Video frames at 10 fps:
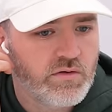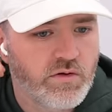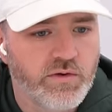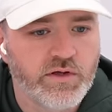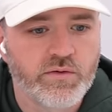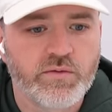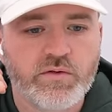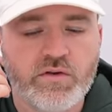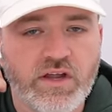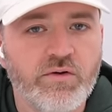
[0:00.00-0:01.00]
There we go.
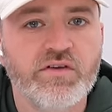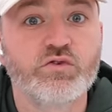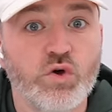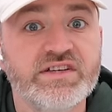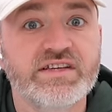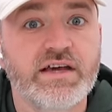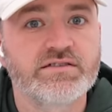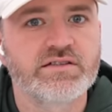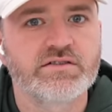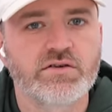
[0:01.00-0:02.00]
Now we have noise
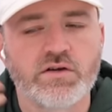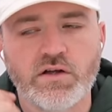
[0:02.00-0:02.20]
canceling turned